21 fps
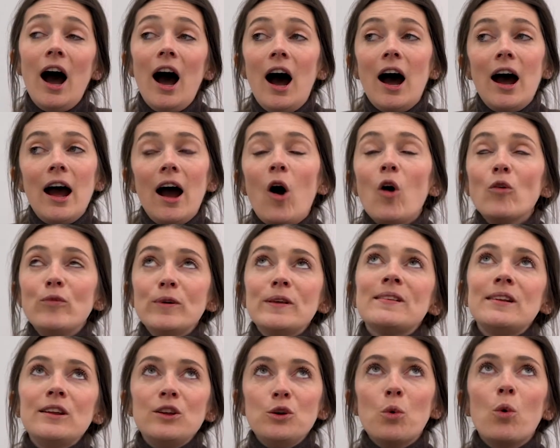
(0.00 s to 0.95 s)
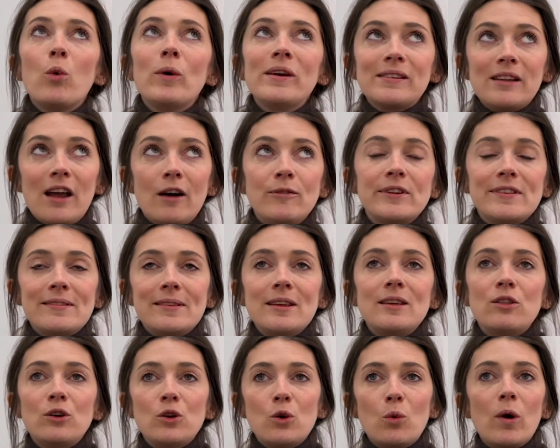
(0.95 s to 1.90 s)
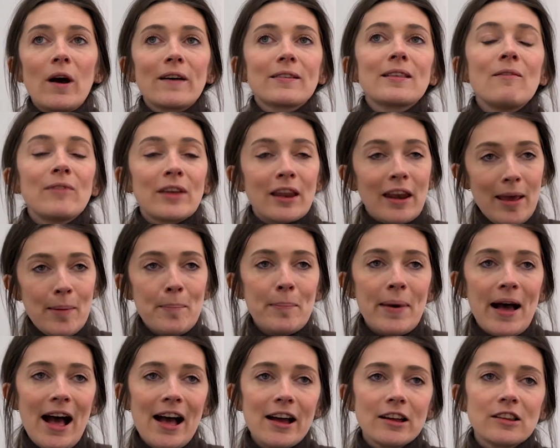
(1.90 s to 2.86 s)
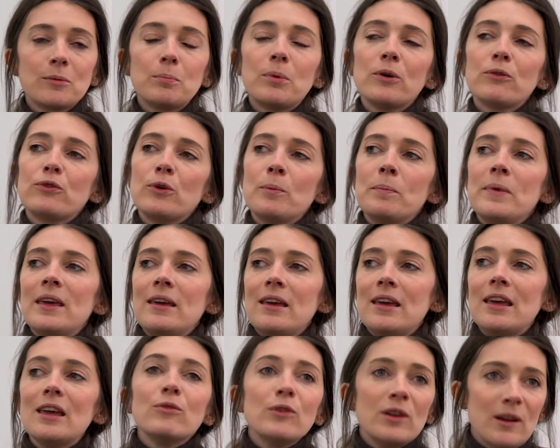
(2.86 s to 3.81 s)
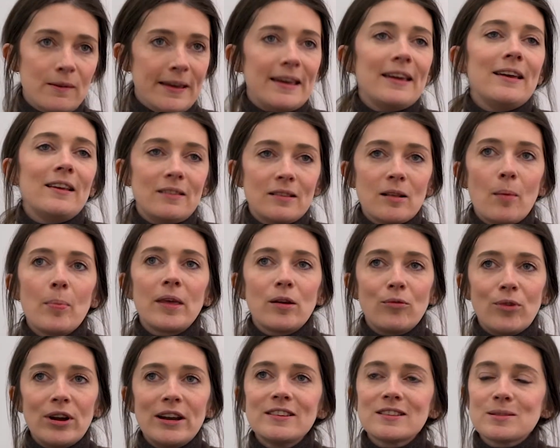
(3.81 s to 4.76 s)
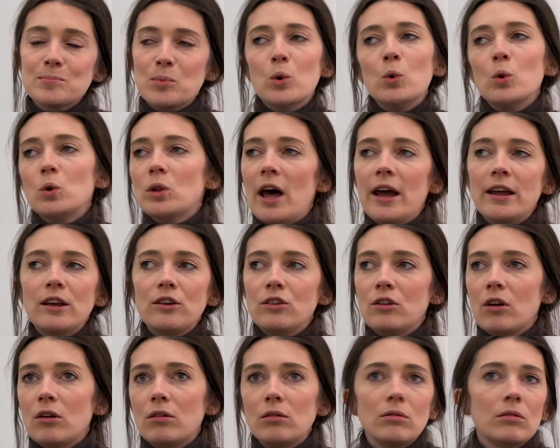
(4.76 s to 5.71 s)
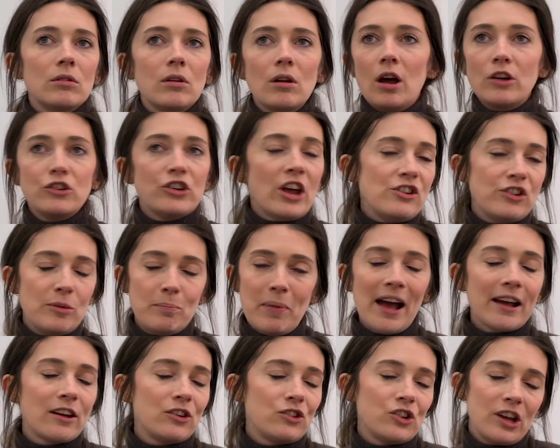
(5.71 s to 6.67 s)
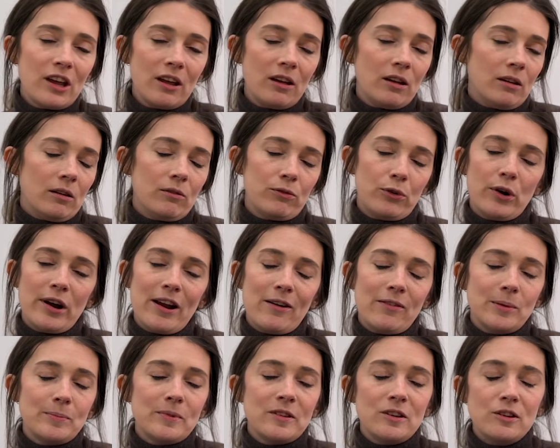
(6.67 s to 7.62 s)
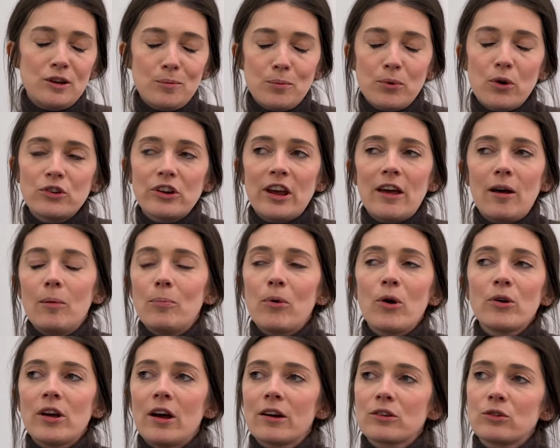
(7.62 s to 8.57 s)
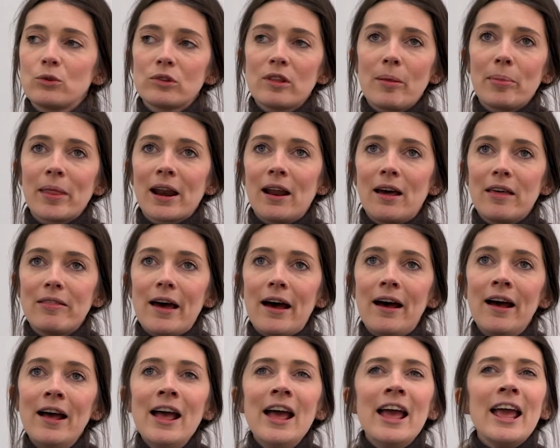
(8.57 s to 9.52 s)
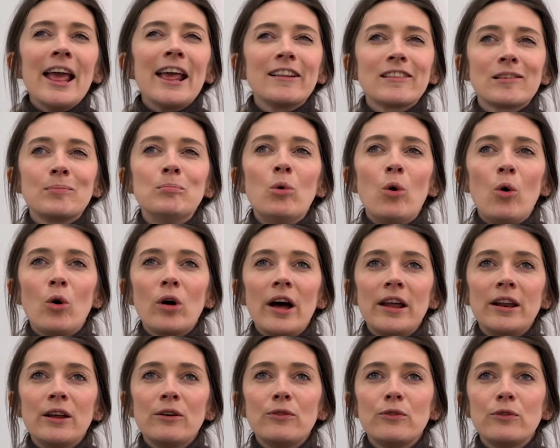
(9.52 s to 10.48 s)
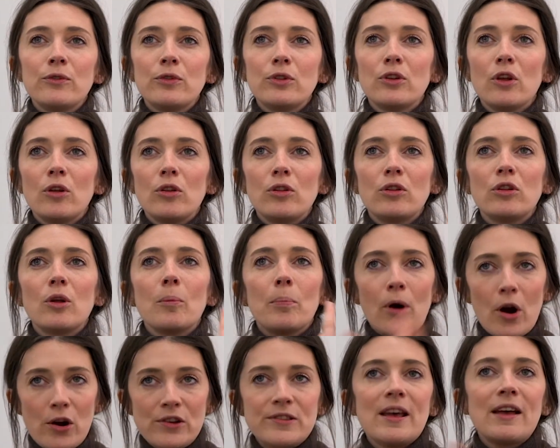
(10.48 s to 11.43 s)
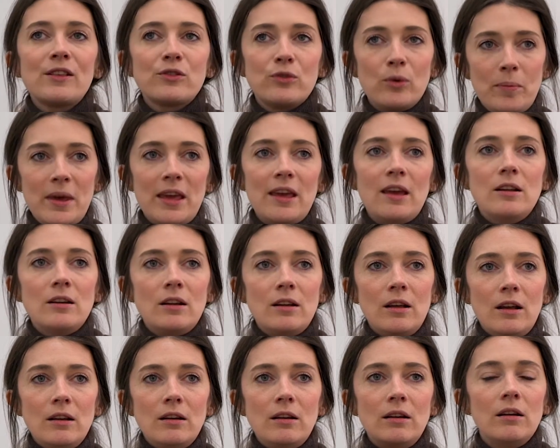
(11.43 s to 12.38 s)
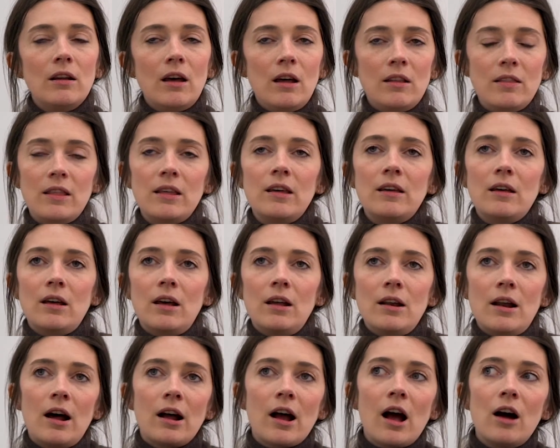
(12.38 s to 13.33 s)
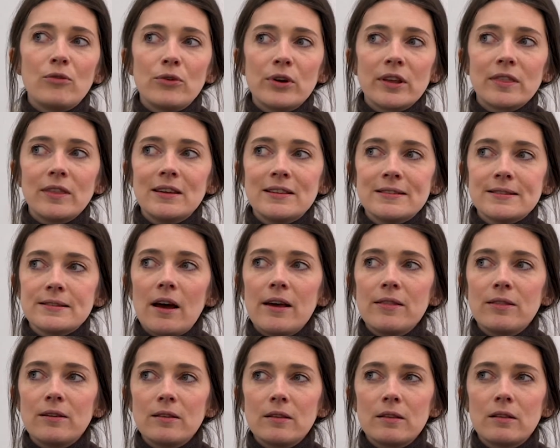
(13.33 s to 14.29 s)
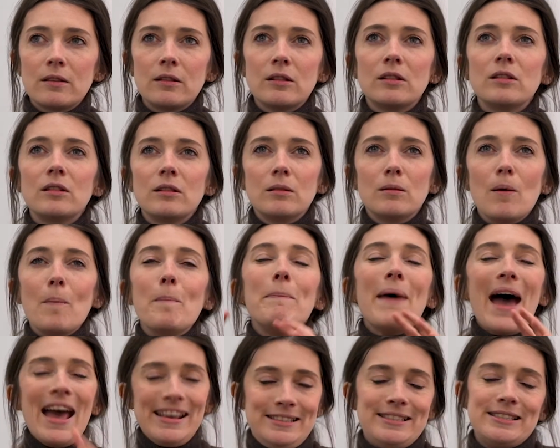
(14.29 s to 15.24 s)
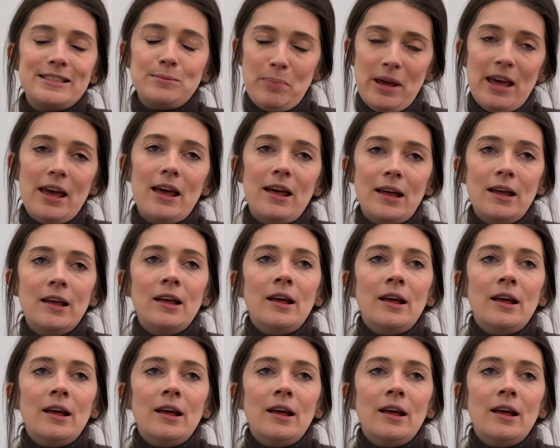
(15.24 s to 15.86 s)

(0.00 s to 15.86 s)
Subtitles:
obviously you always love to see that your work's having an impact, but for me, even if it is something really small, like, you know, a change in packaging for an FMCG product or something like that, it's more kind of the process for me and uncovering the insight that's the best bit